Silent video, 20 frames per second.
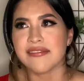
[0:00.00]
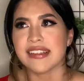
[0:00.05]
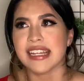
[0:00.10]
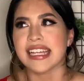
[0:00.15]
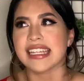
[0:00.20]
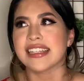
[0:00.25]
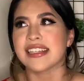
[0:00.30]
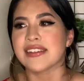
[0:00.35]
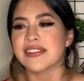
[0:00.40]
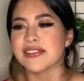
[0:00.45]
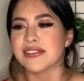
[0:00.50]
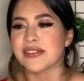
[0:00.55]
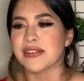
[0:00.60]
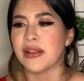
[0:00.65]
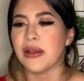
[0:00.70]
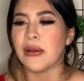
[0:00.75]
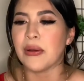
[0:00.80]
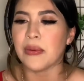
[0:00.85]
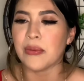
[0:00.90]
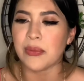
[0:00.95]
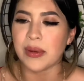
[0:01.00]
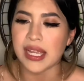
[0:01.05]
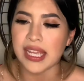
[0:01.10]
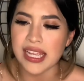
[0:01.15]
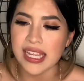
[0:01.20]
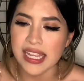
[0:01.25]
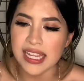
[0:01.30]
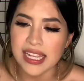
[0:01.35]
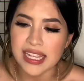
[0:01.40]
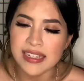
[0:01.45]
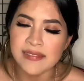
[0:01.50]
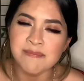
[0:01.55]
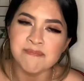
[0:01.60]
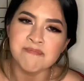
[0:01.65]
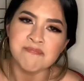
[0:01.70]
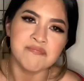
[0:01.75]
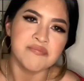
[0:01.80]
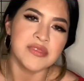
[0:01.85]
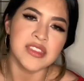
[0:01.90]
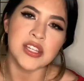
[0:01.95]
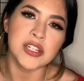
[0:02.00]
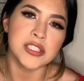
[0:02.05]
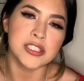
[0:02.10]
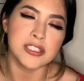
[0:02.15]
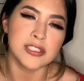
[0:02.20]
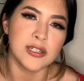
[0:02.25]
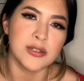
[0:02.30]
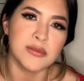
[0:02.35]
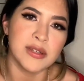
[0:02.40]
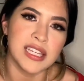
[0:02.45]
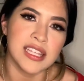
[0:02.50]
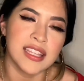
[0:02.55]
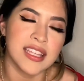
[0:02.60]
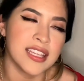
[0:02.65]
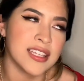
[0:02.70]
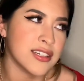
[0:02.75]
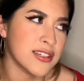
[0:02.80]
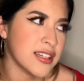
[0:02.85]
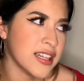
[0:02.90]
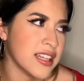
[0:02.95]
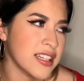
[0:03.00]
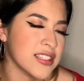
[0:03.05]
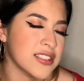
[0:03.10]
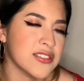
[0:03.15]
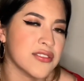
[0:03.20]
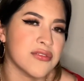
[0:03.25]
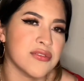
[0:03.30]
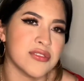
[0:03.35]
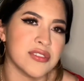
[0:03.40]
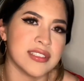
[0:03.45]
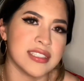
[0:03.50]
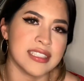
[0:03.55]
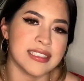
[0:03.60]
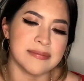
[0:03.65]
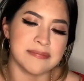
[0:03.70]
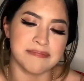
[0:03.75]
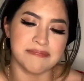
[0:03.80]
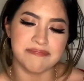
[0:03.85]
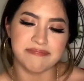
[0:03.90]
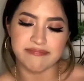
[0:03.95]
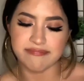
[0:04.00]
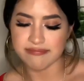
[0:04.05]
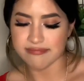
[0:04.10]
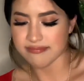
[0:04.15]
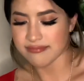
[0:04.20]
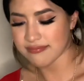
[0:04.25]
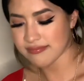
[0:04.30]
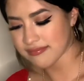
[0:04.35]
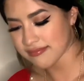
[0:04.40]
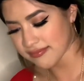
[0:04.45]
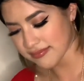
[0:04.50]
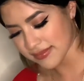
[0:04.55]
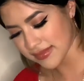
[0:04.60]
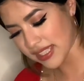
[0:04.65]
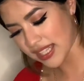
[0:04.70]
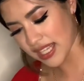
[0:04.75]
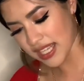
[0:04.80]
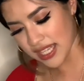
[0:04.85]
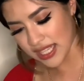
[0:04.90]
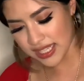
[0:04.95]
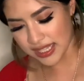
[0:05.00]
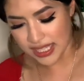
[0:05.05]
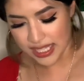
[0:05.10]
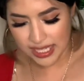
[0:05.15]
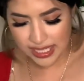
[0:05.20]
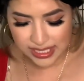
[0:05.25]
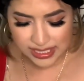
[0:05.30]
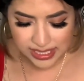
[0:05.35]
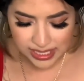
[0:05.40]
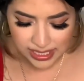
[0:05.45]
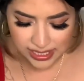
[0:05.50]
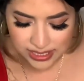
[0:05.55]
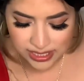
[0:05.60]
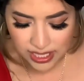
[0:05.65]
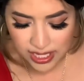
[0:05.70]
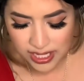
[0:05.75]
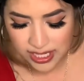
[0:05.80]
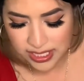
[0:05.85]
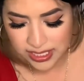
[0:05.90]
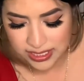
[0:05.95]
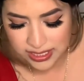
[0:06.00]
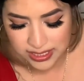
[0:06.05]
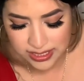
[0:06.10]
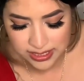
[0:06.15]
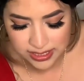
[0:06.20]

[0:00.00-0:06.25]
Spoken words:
Like, there's no way the internet is free. Like, TikToks,